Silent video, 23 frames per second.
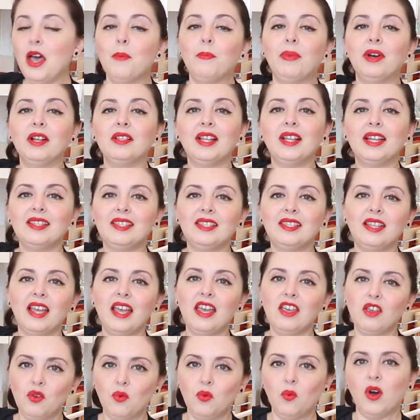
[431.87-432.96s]
But let's
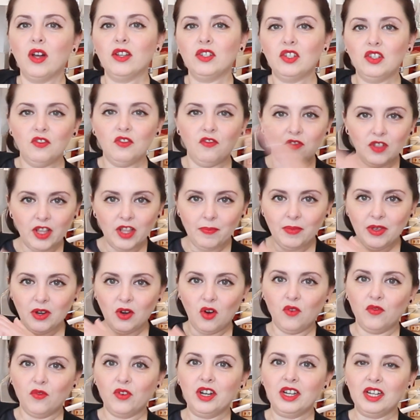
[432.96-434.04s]
say you want to flip it
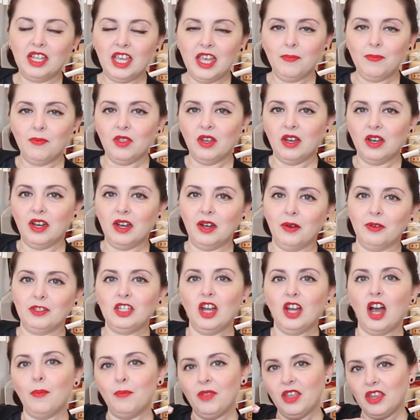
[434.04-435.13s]
over and keep the
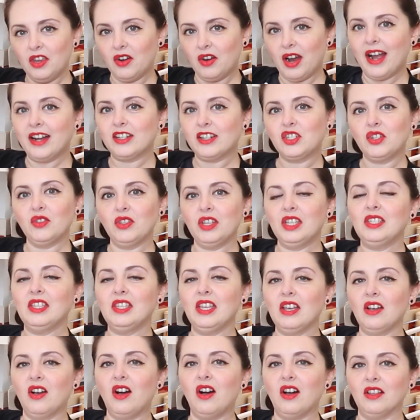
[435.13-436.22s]
top that you're actually
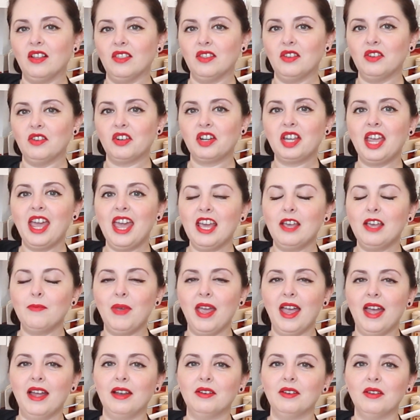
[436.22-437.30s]
seeing on your cake
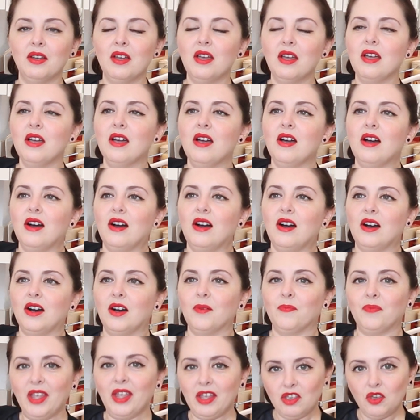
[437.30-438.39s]
pan,
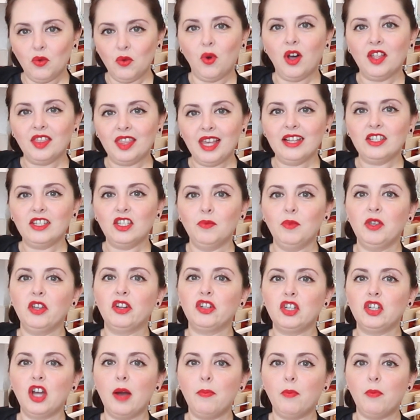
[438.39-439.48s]
that you want that to be your
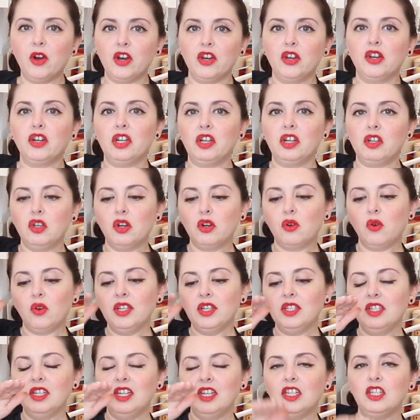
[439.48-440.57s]
top part. You're
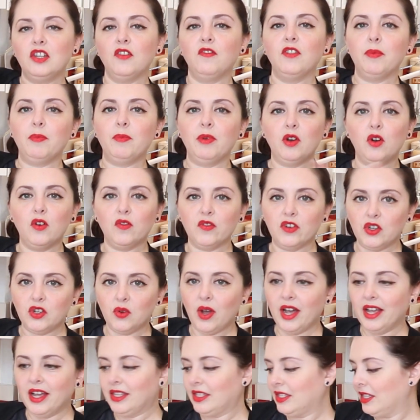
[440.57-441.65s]
going to need to flip it over
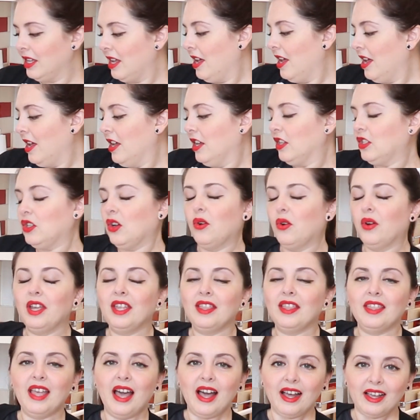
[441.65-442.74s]
twice. So
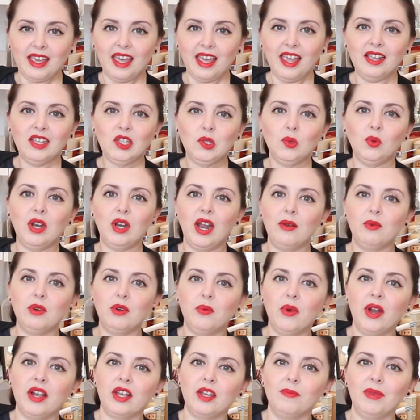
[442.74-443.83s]
in that case, what I would
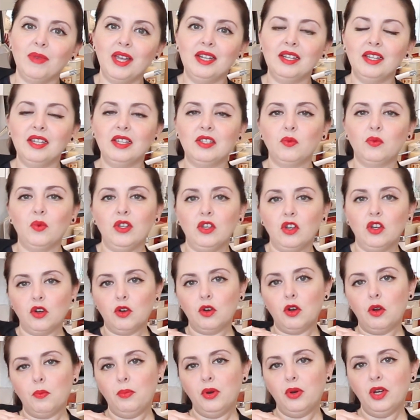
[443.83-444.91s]
recommend is when
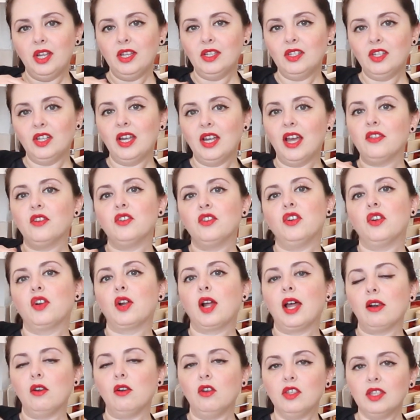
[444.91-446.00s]
you're putting together your
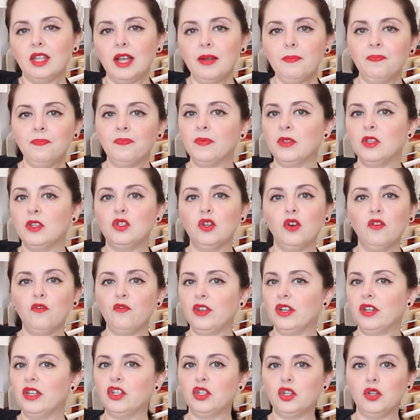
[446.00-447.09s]
Carlota, don't
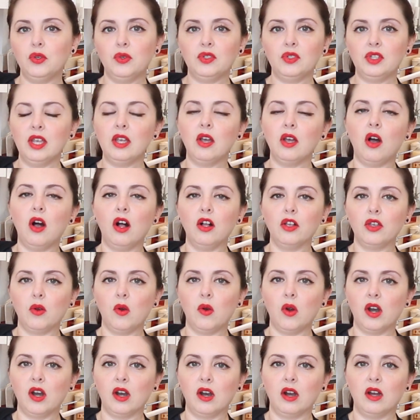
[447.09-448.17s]
finish using all
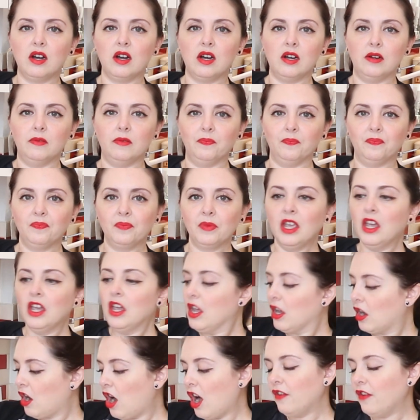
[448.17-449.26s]
your
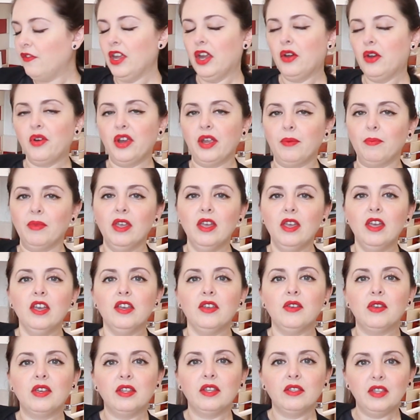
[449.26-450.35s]
coffee cream.
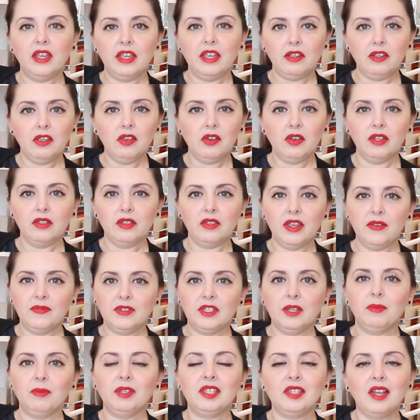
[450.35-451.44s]
You can leave
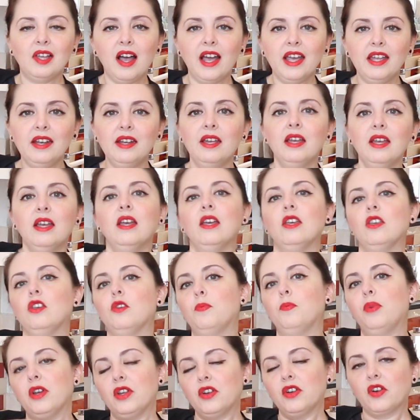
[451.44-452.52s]
some aside. You
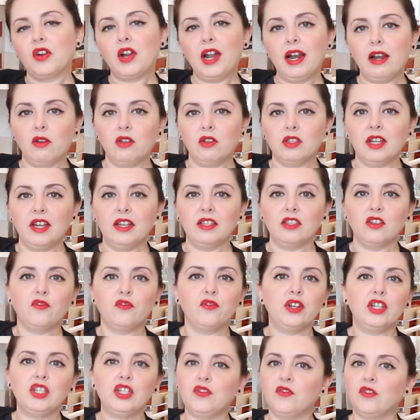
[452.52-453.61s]
put your Carlota in the
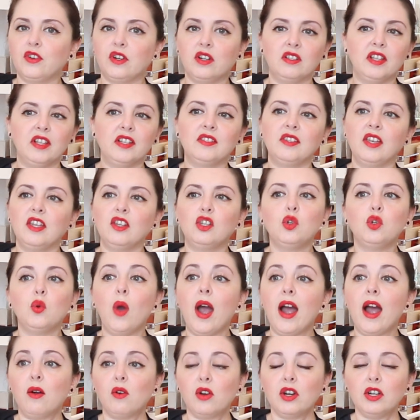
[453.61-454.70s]
fridge for, let's say, 2
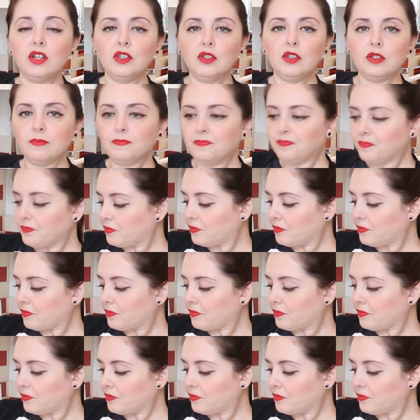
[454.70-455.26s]
hours.